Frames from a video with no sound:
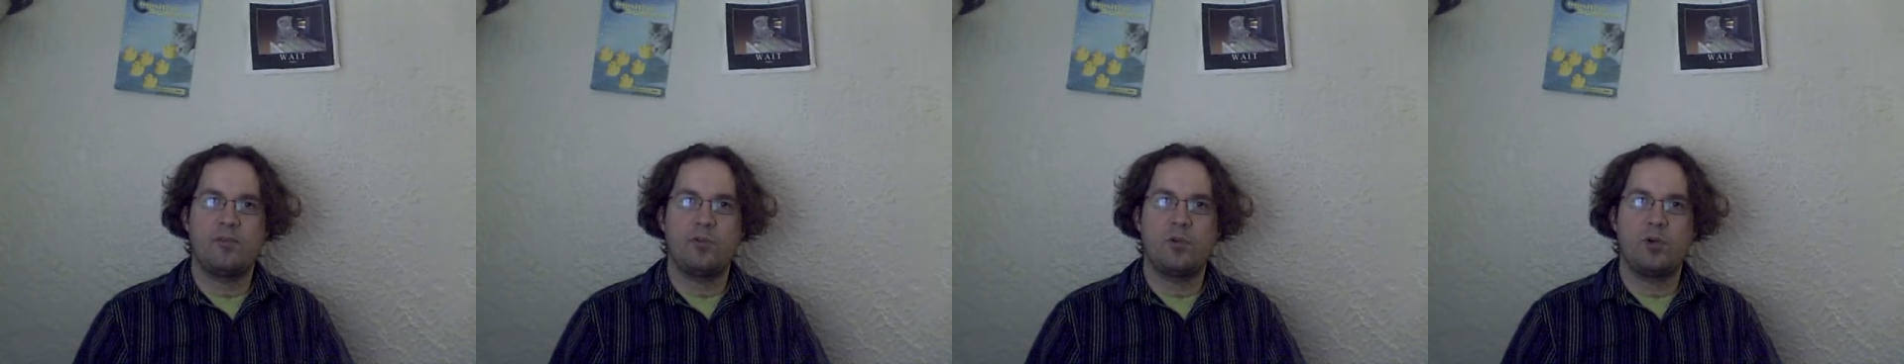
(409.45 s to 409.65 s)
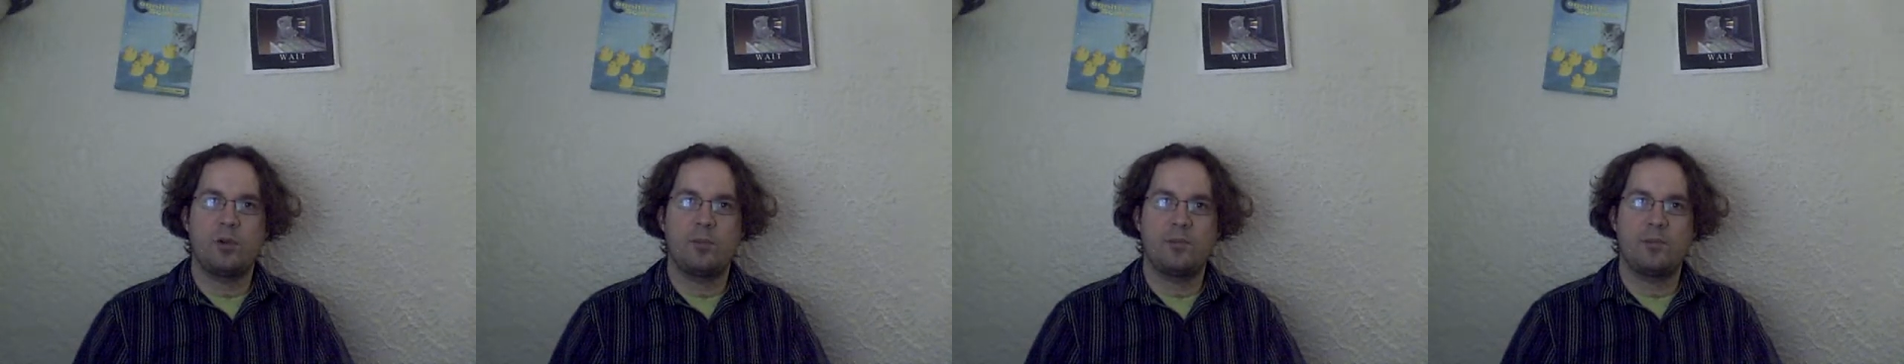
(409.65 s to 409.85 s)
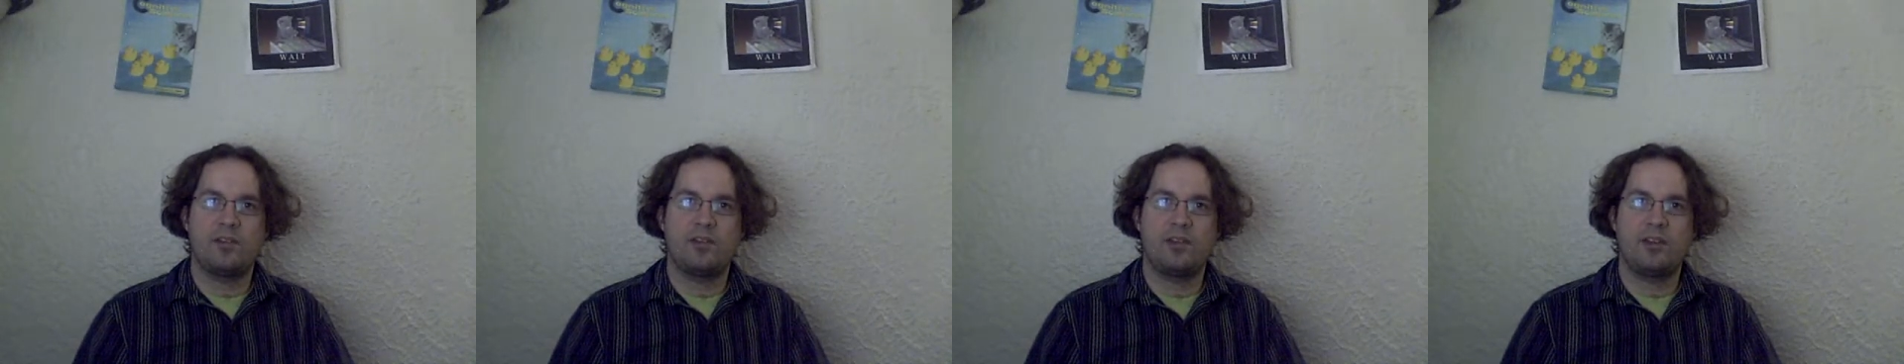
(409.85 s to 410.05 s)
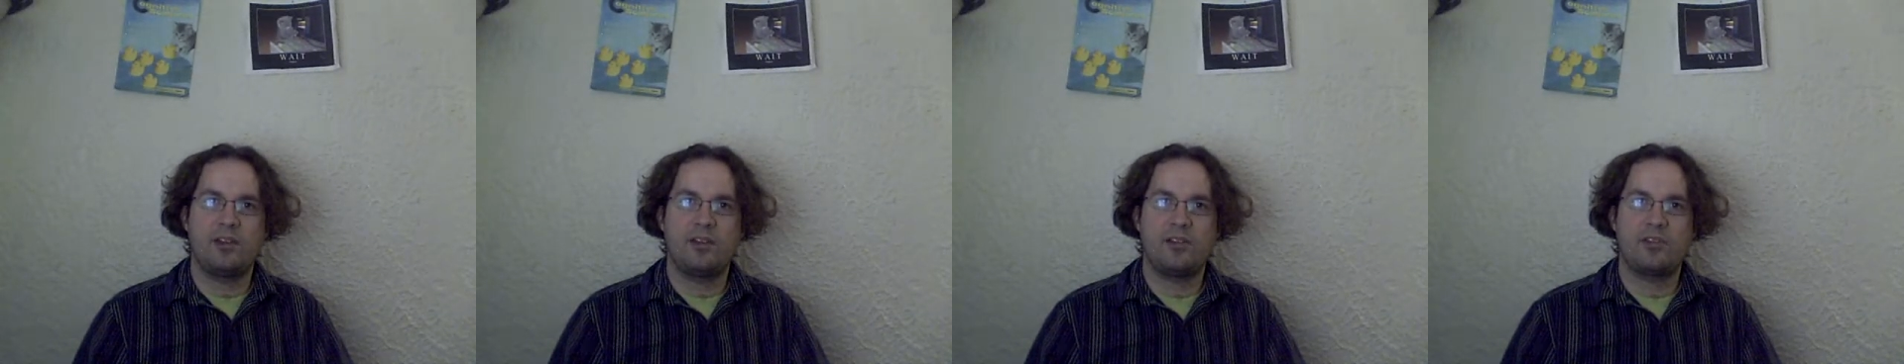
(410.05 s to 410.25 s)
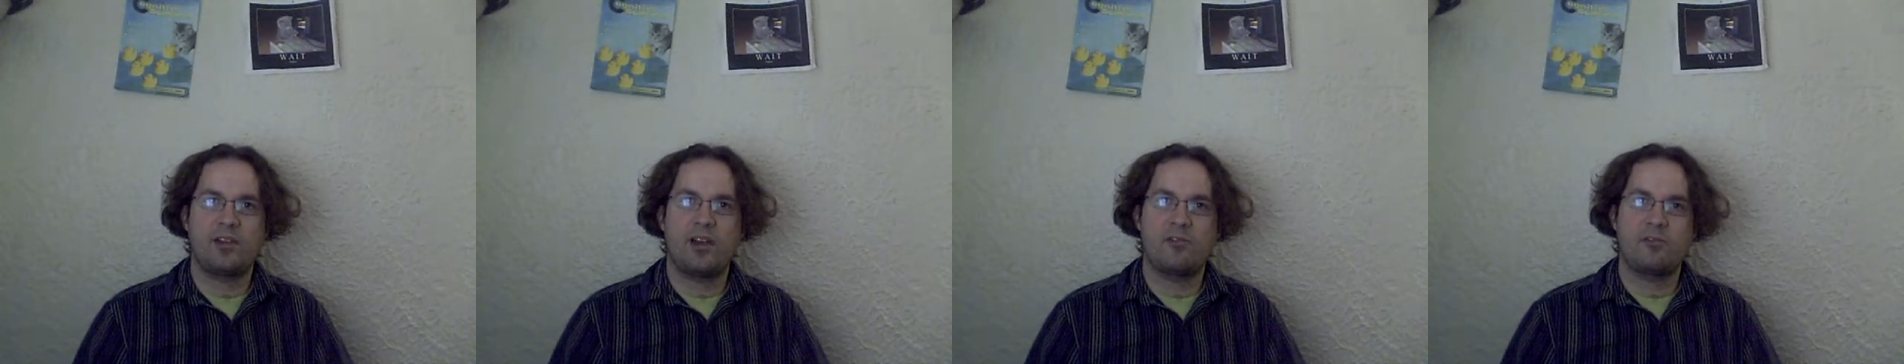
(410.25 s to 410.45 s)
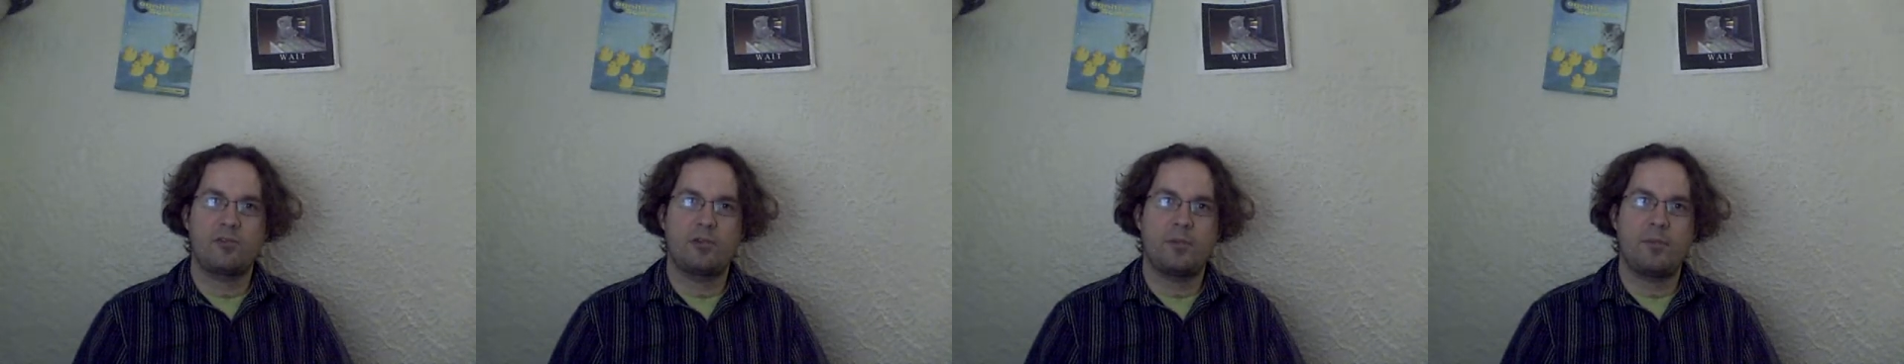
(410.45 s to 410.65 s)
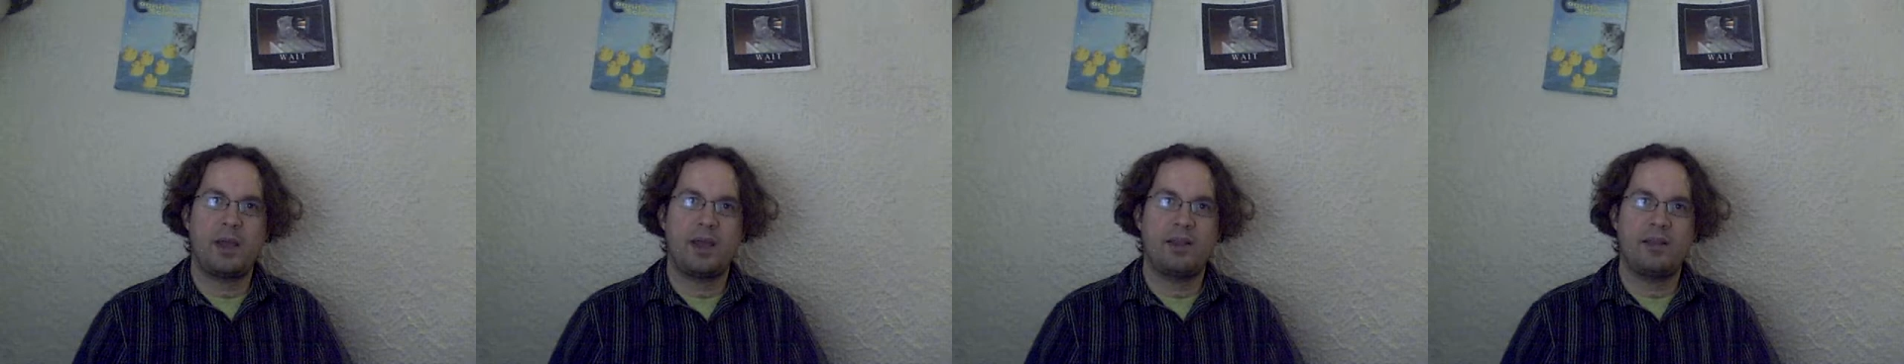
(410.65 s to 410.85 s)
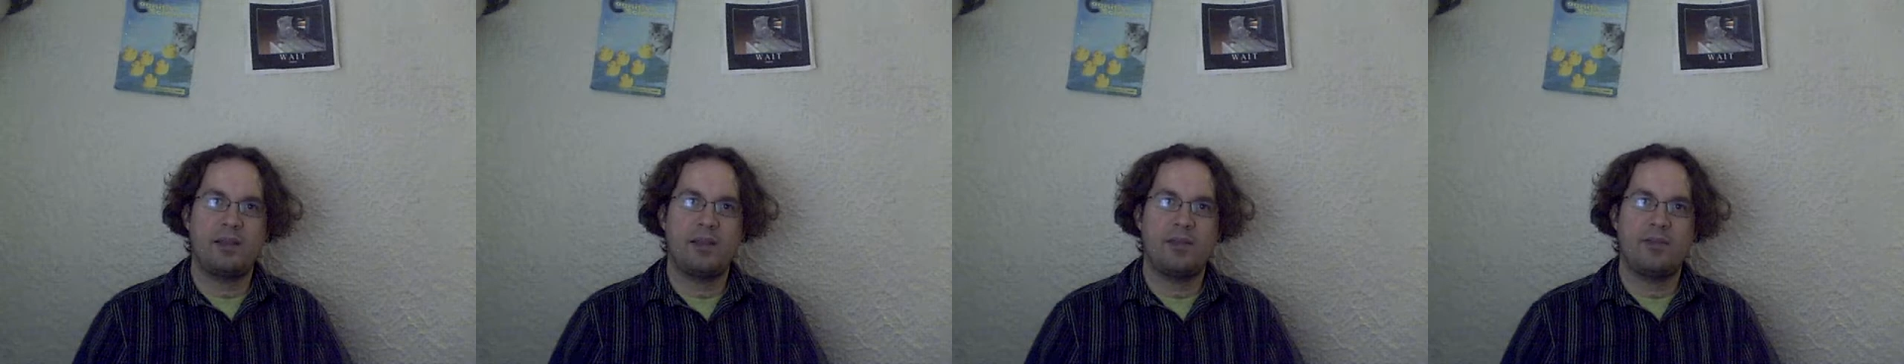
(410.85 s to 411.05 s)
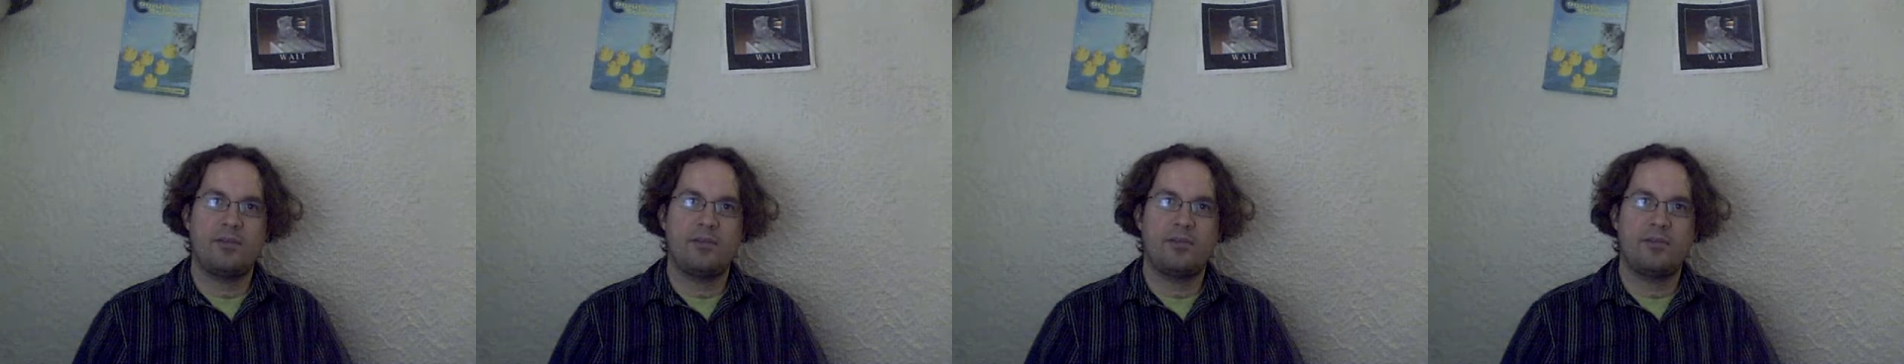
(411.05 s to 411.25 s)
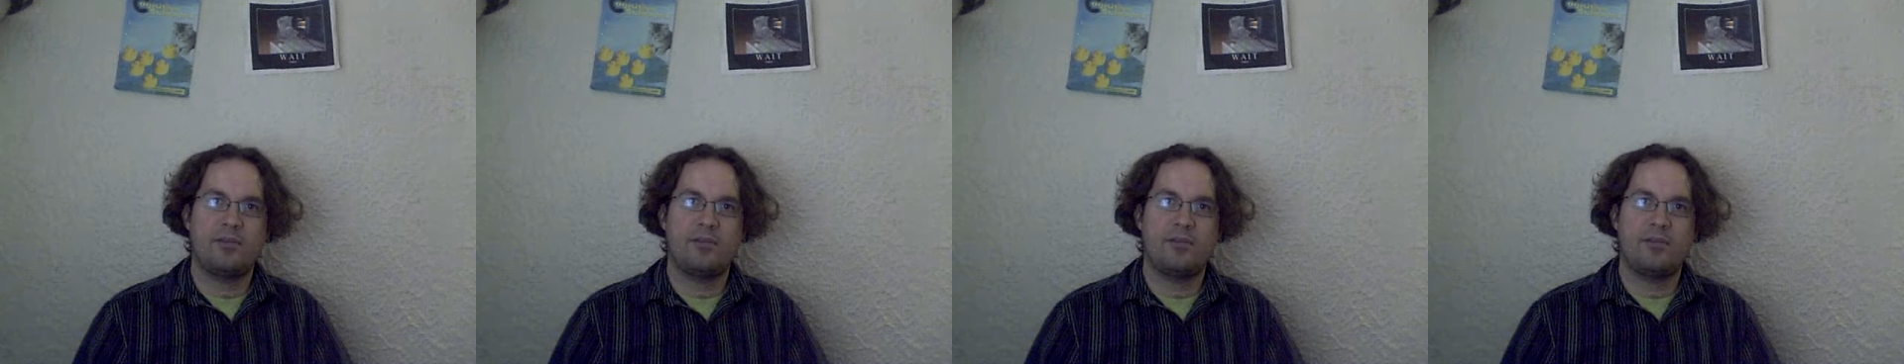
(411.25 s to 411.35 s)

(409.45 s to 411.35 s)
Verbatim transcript: forms. Your software might live